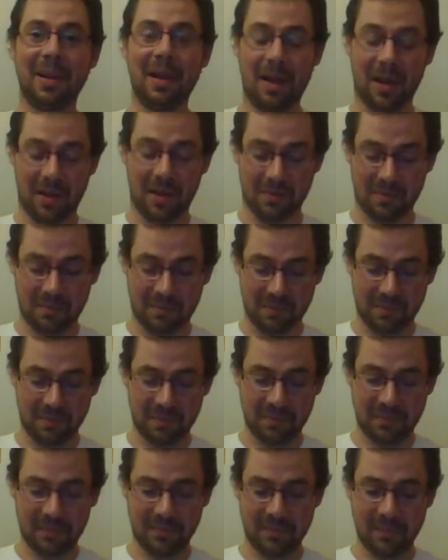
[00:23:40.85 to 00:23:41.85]

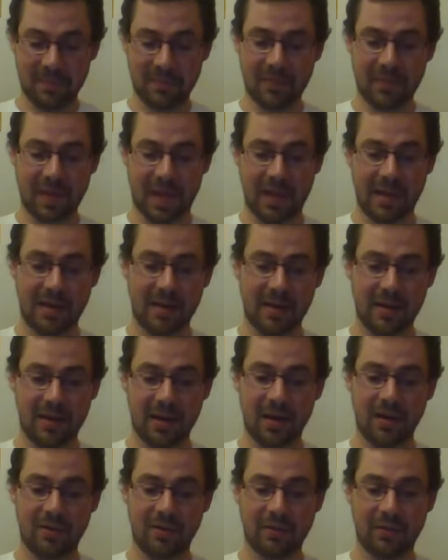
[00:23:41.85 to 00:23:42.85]
Then
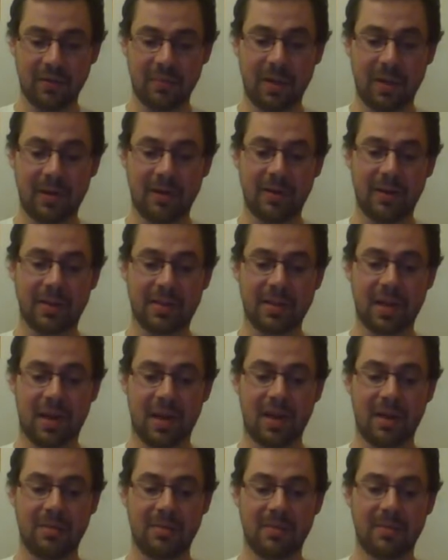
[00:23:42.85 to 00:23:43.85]
over a period of
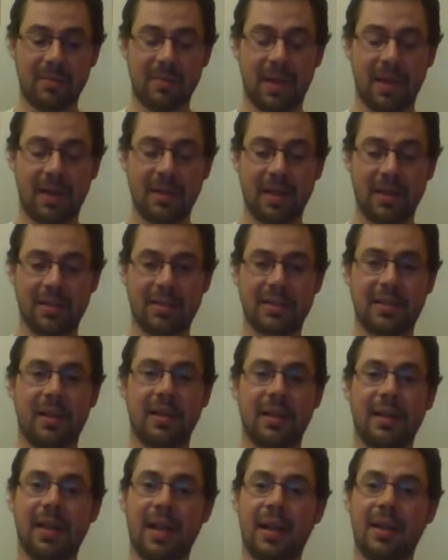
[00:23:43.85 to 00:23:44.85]
time, I then
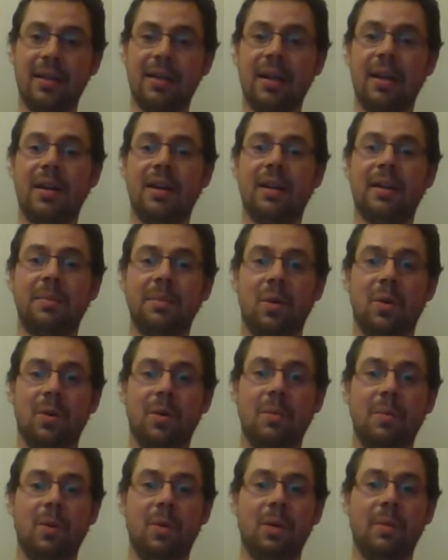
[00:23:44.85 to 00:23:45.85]
started learning more
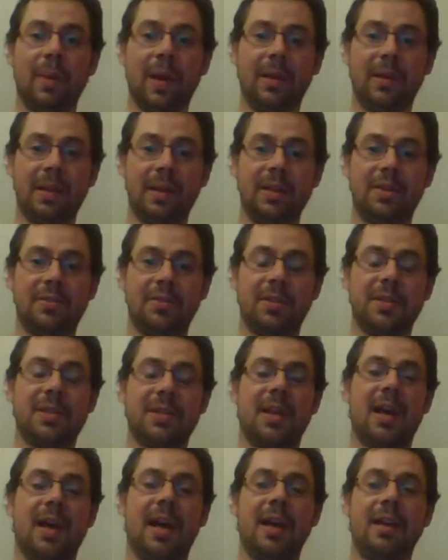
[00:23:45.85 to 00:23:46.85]
and more about the injuries
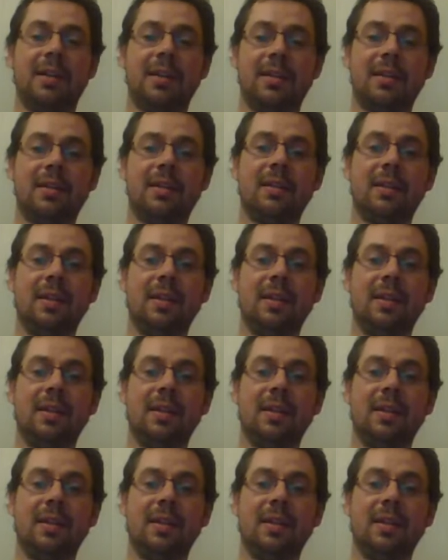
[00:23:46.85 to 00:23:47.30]
I had.